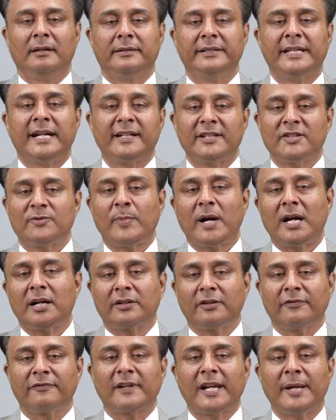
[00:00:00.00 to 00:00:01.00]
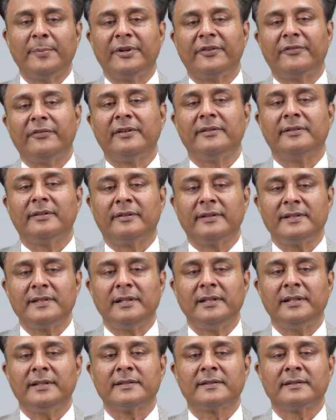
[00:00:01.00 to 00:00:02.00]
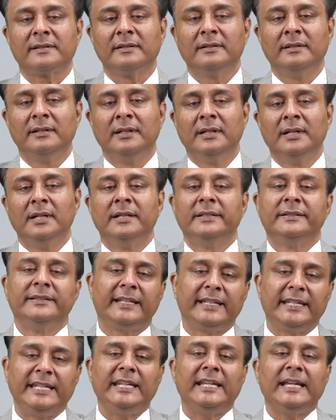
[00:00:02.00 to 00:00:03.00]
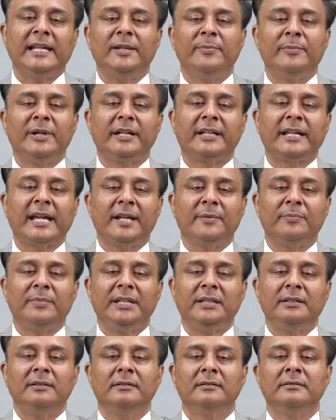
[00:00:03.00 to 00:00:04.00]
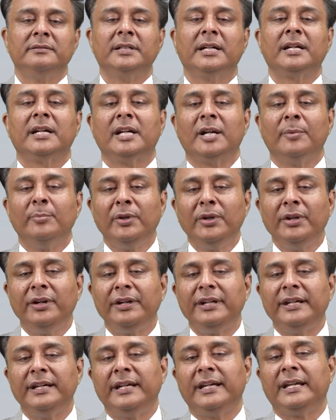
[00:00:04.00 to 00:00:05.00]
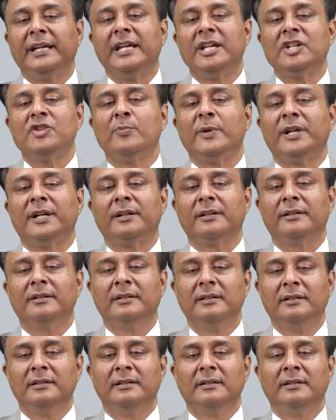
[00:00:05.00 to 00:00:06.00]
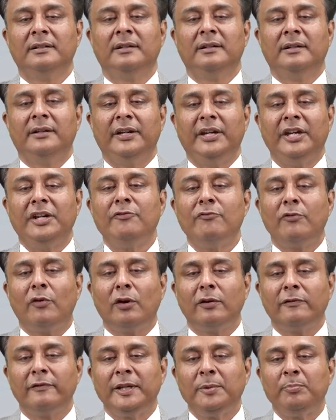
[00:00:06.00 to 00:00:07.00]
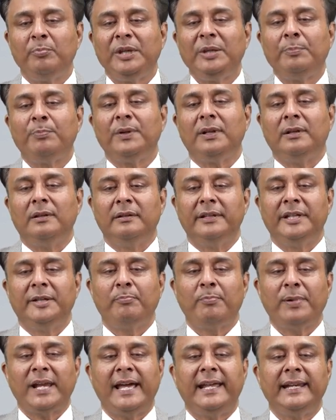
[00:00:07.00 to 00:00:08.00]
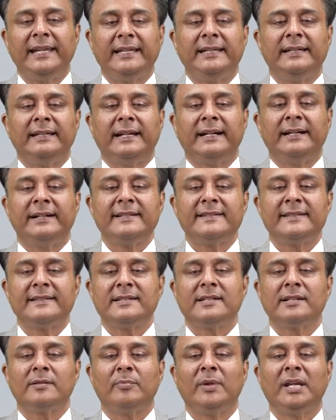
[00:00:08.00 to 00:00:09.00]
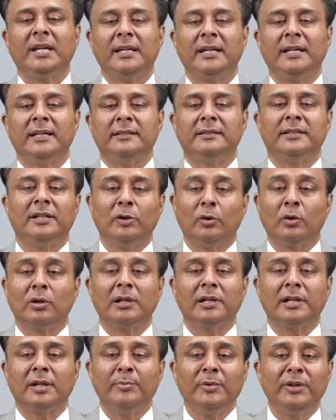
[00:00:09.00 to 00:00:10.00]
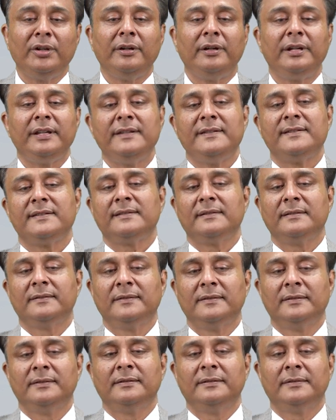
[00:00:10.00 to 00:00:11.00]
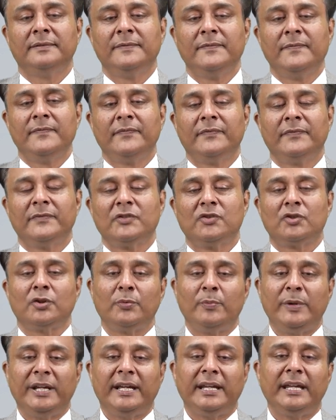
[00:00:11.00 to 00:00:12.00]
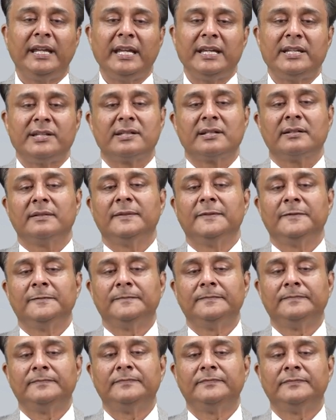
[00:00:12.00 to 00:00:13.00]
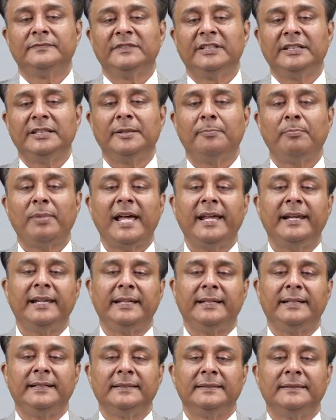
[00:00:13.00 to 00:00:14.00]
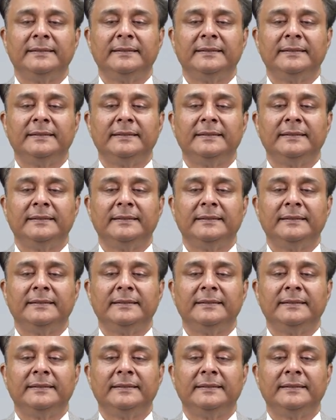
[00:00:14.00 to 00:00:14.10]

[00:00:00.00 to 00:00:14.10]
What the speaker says: That is part of climate resilience. The key element can be the community engagement, involving people in planning and decision making. The local communities should be engaged in the planning.